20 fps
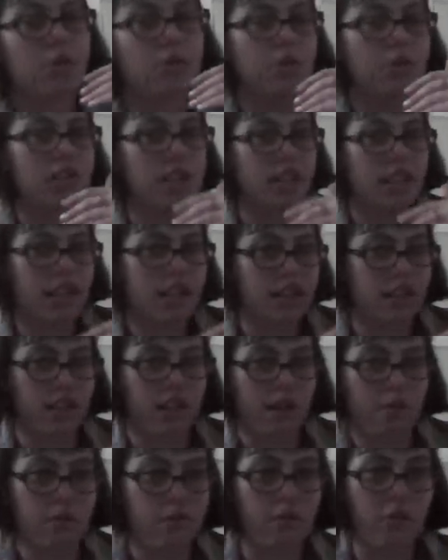to seek
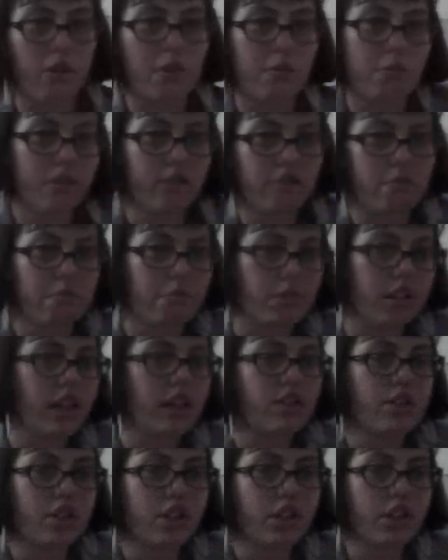some form of
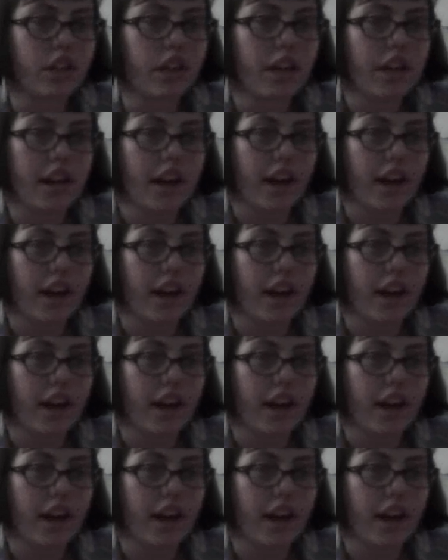pleasure,